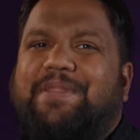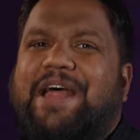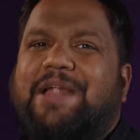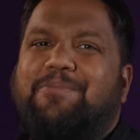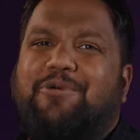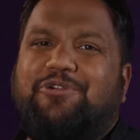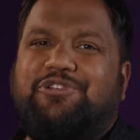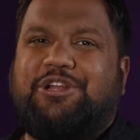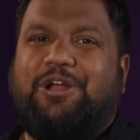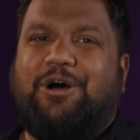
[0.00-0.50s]
that
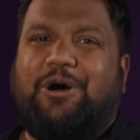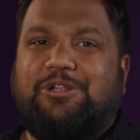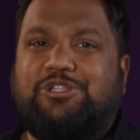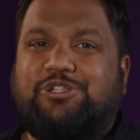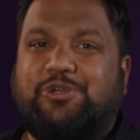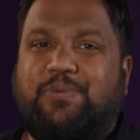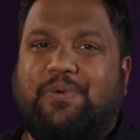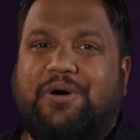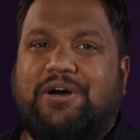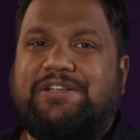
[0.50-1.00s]
Motorola
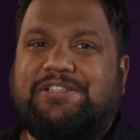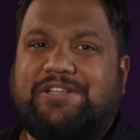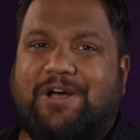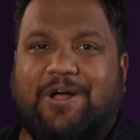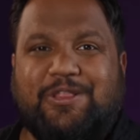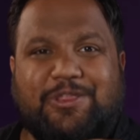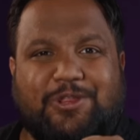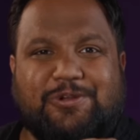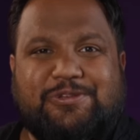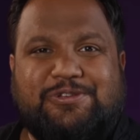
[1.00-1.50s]
also works
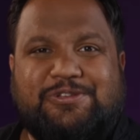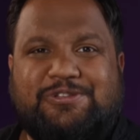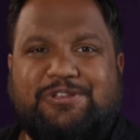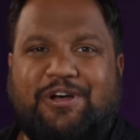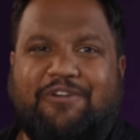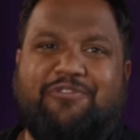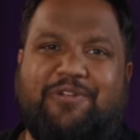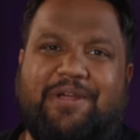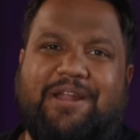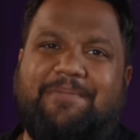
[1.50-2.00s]
on those software